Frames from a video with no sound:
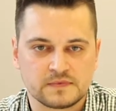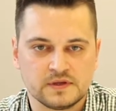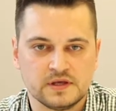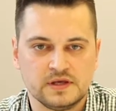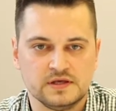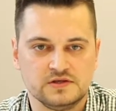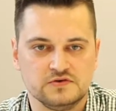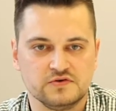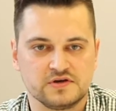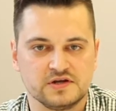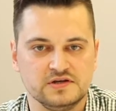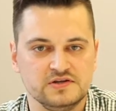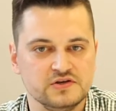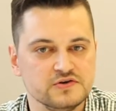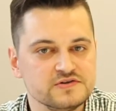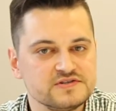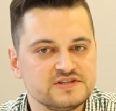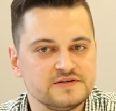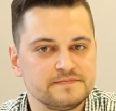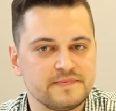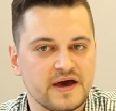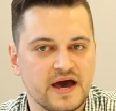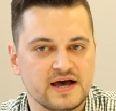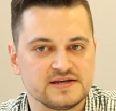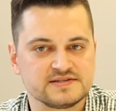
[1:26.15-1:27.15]
You can use them
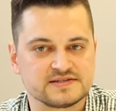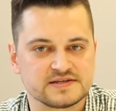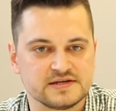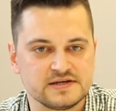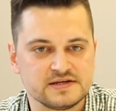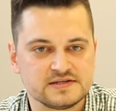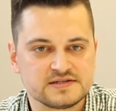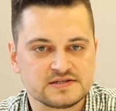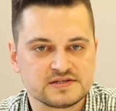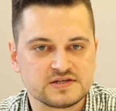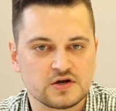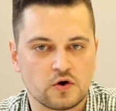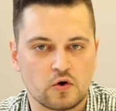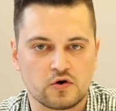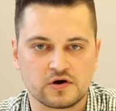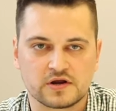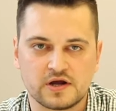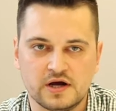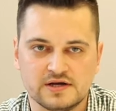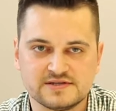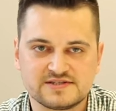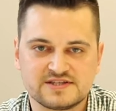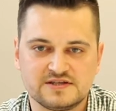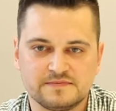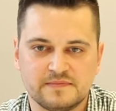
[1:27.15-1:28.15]
as is or
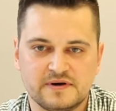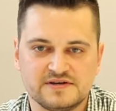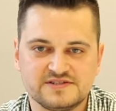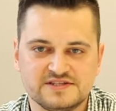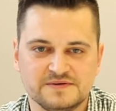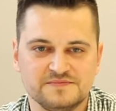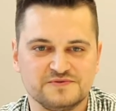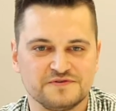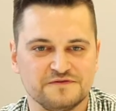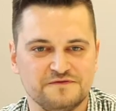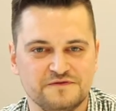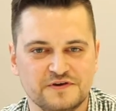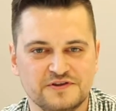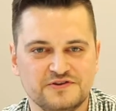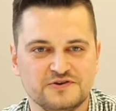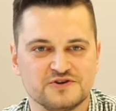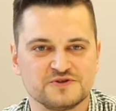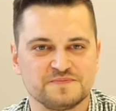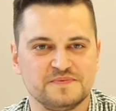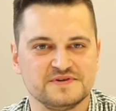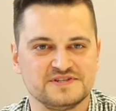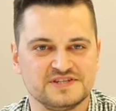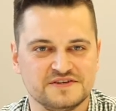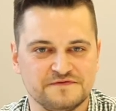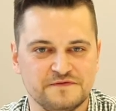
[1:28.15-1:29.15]
customize them to fit your
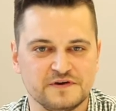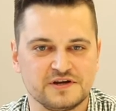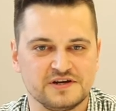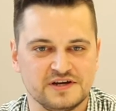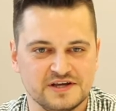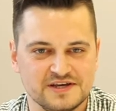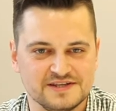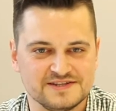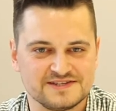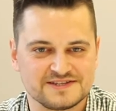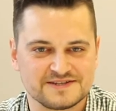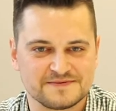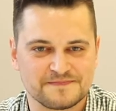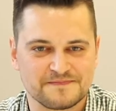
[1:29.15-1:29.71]
specific needs.